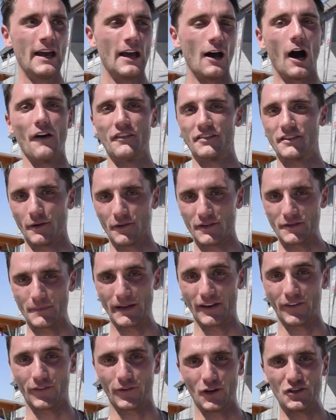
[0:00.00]
Obviously there was a
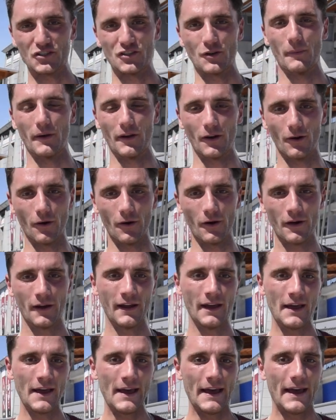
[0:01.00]
big surge in the middle
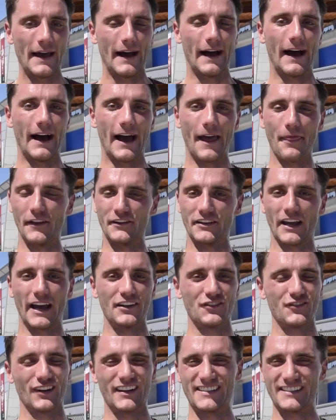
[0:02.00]
uh, and then I
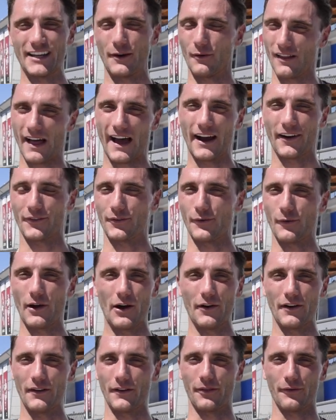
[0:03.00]
just tried to stay relaxed
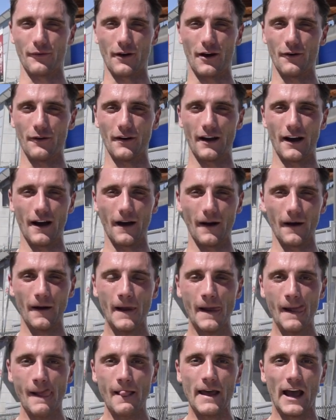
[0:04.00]
throughout it, throughout uh,
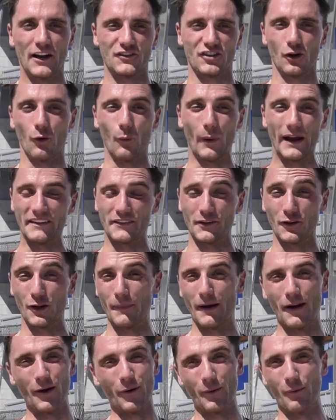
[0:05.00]
and try to wait till
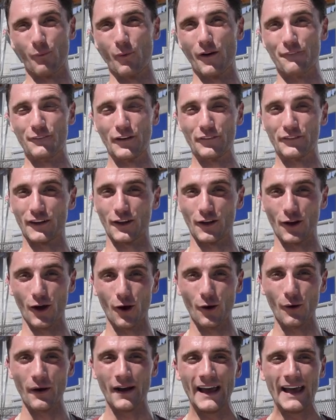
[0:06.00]
about 150 to
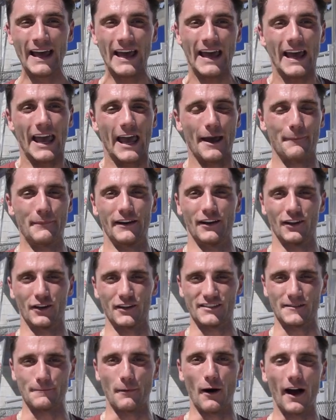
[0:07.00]
go and be in a
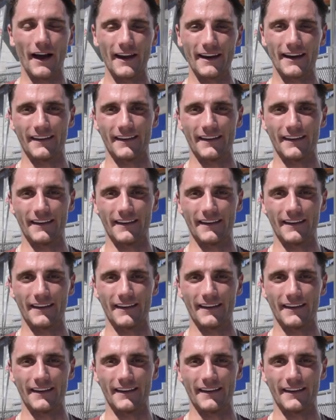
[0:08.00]
good spot.